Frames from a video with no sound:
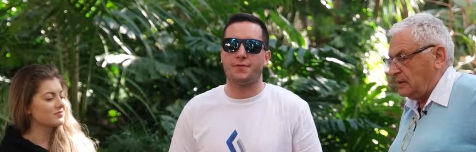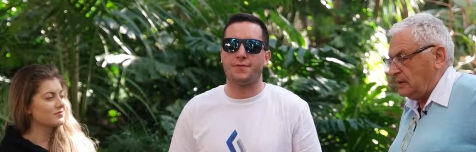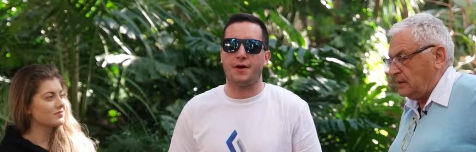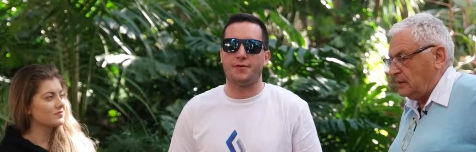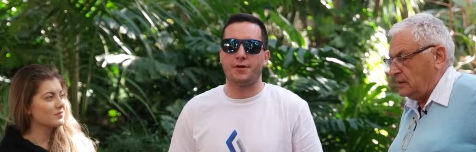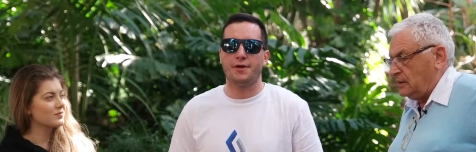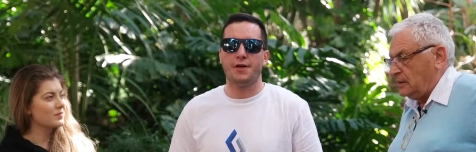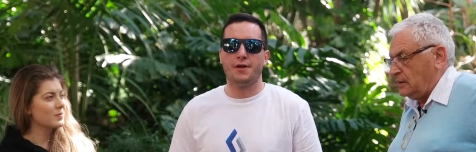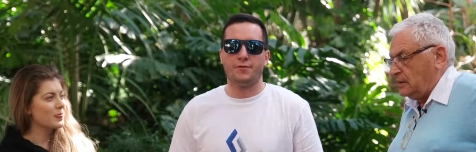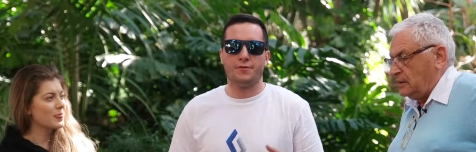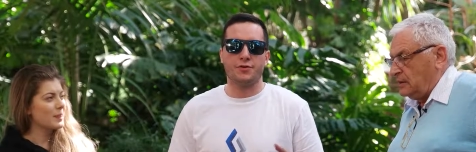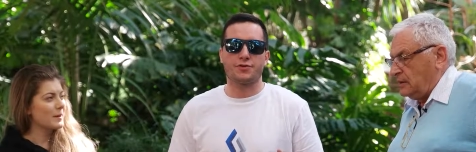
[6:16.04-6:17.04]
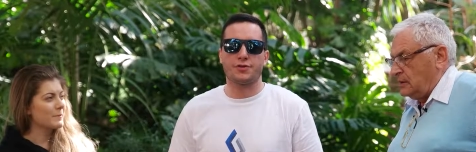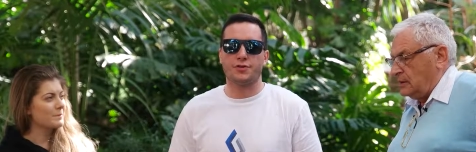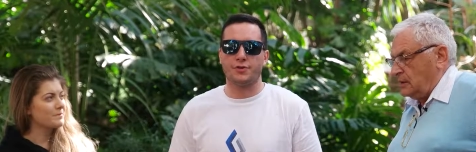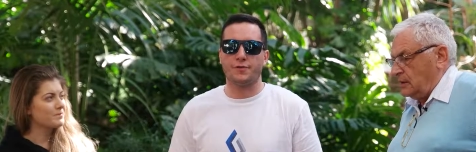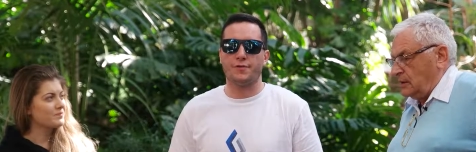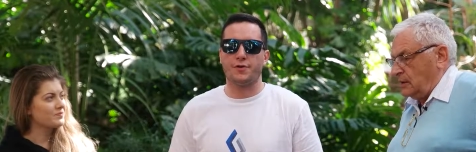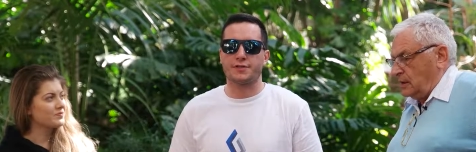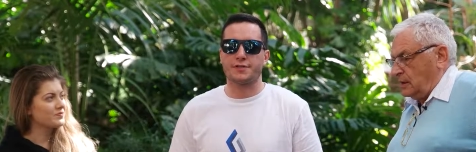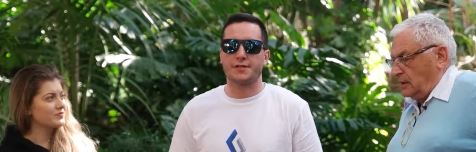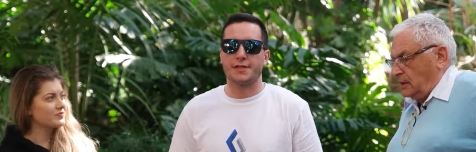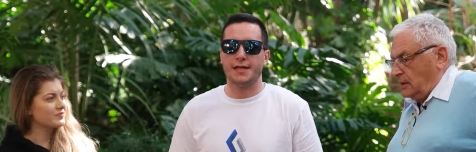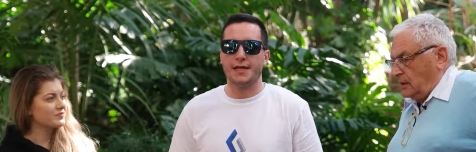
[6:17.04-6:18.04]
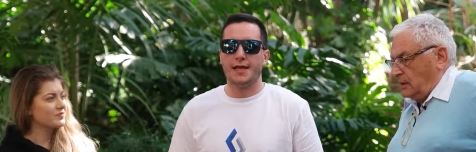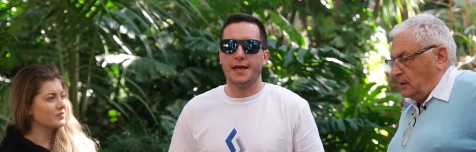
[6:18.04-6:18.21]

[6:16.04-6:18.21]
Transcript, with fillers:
Speaker 1: of our virtual university.